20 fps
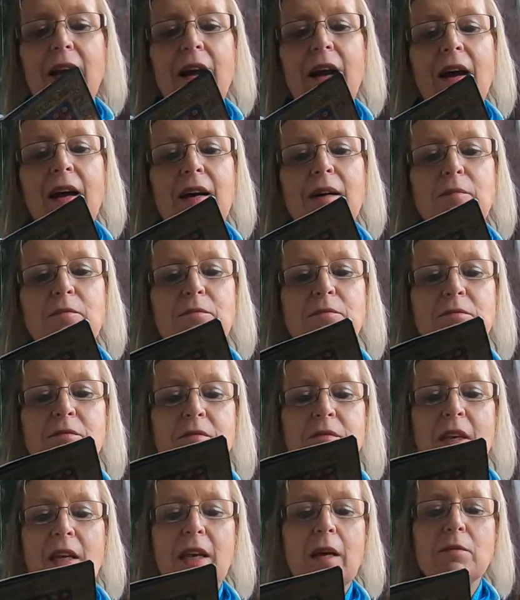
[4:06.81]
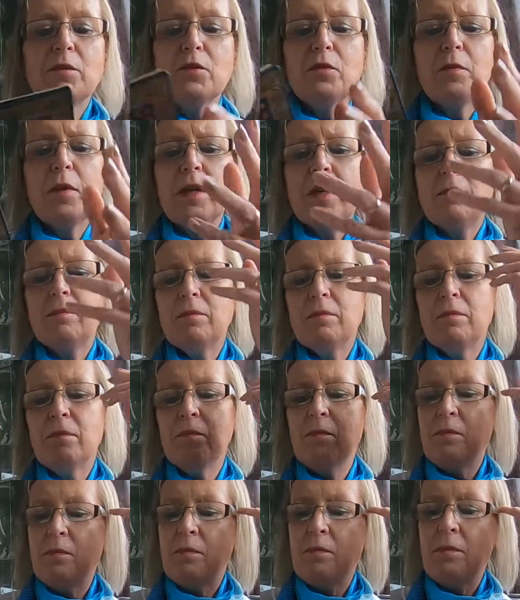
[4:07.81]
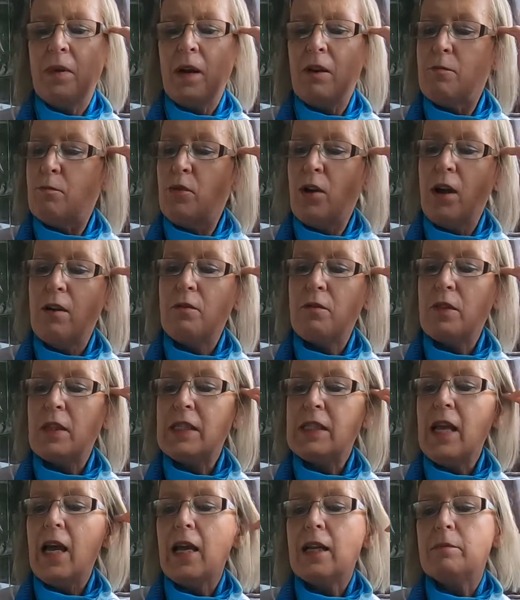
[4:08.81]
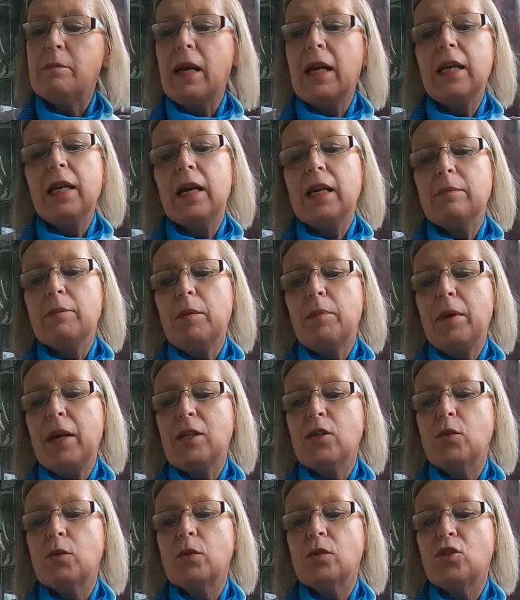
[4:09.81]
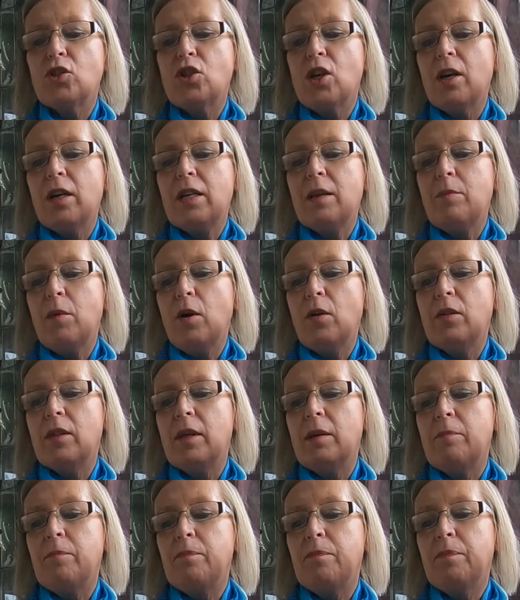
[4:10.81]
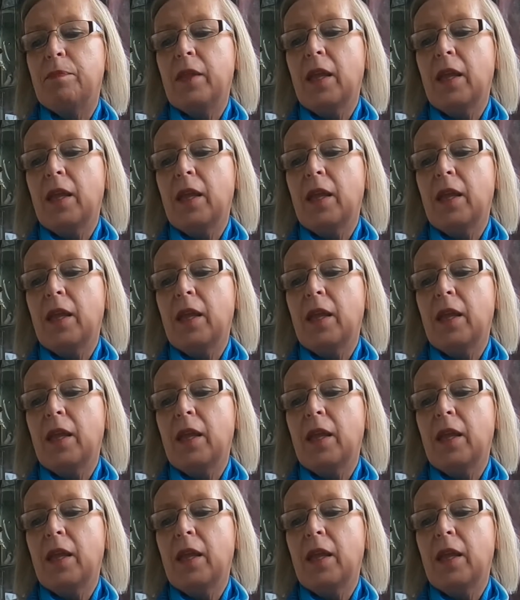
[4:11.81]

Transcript: Um, it comes from the prayer of the dead, "May light perpetual shine upon them,"